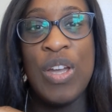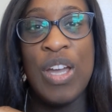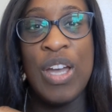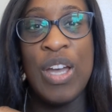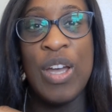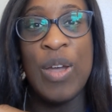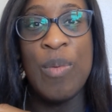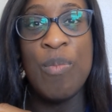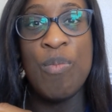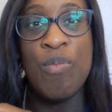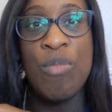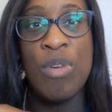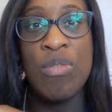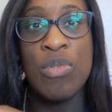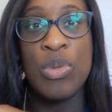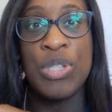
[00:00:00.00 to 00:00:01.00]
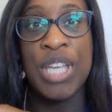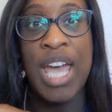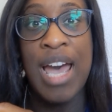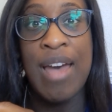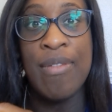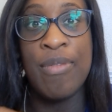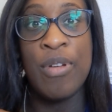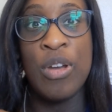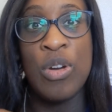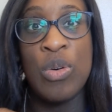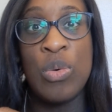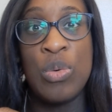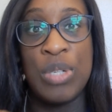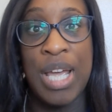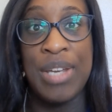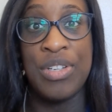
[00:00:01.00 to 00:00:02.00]
whether it was cat fur
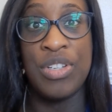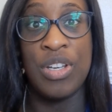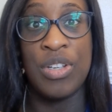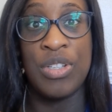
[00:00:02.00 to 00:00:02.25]
or dander,